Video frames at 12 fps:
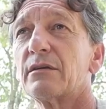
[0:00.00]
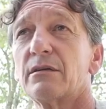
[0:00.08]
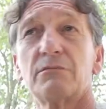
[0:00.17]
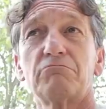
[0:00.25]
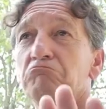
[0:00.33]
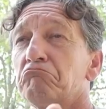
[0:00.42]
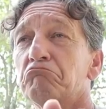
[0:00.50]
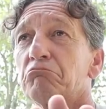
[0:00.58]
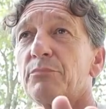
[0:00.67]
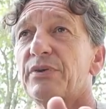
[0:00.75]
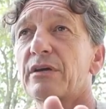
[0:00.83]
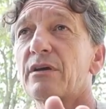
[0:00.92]
mm.
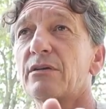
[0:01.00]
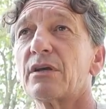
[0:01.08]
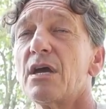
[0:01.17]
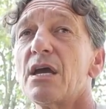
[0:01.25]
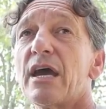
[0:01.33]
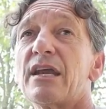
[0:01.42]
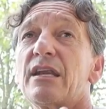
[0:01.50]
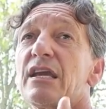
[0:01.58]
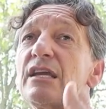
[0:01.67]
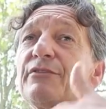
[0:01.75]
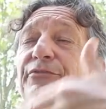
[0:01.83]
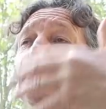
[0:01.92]
period. And
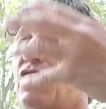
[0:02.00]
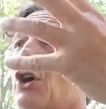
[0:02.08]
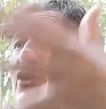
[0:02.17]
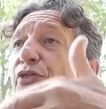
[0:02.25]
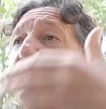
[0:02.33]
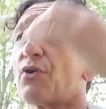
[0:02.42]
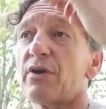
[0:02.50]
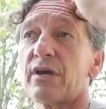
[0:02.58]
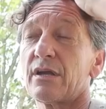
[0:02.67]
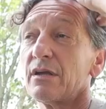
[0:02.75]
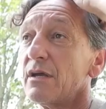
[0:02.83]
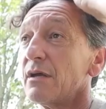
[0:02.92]
if
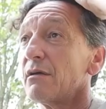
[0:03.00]
throwing